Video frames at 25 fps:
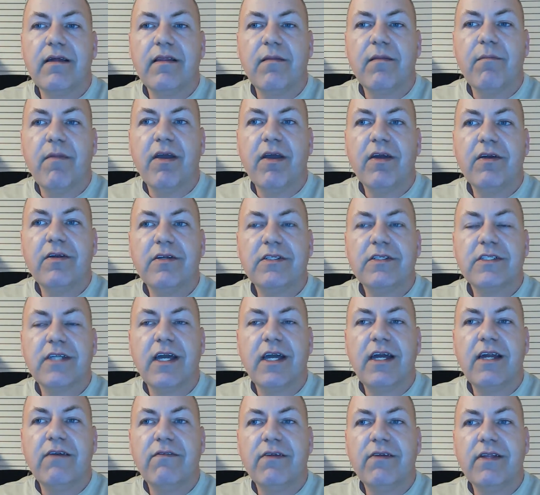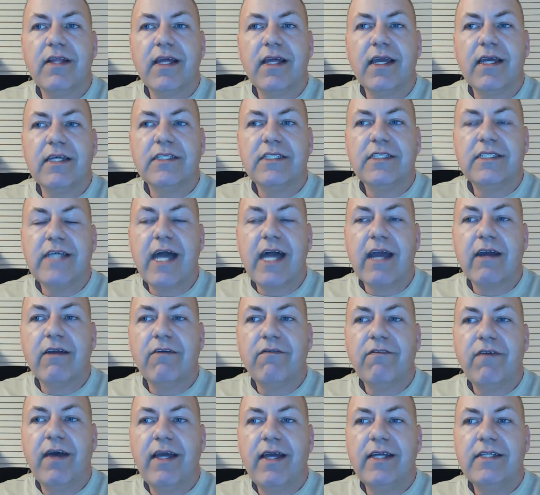martyr is kind of like a
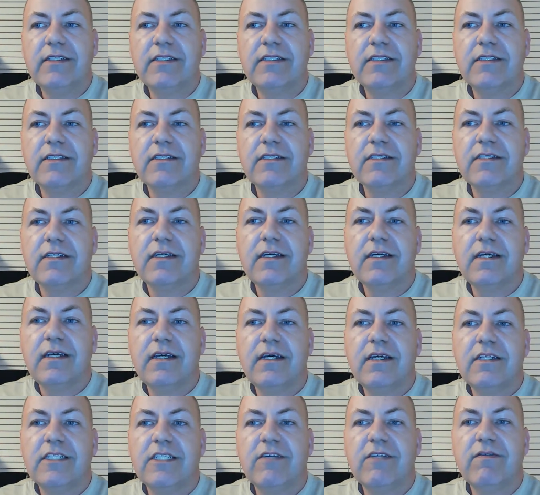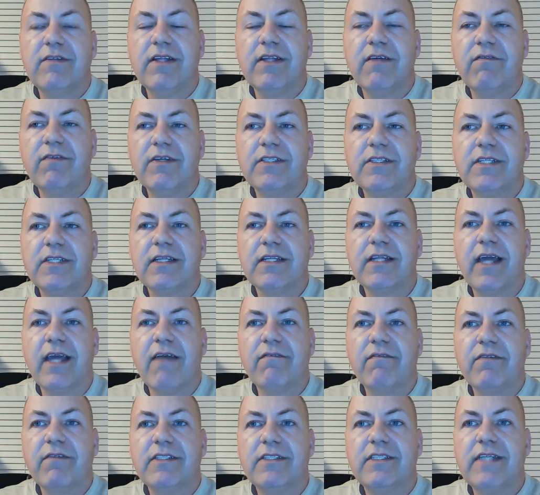sacrificed, someone that feels like they
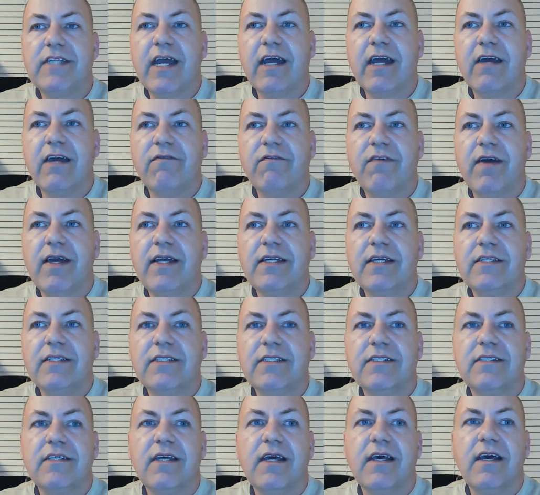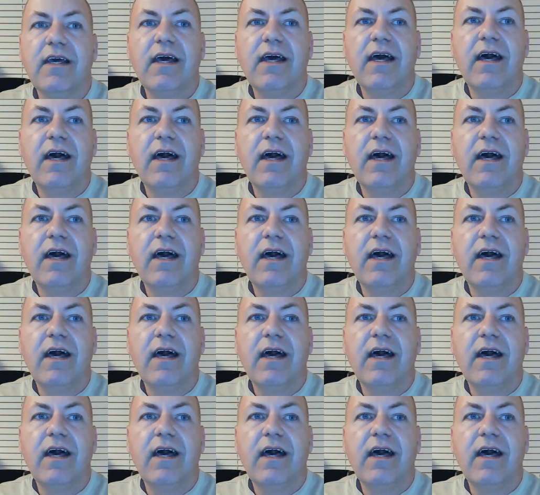have to sacrifice.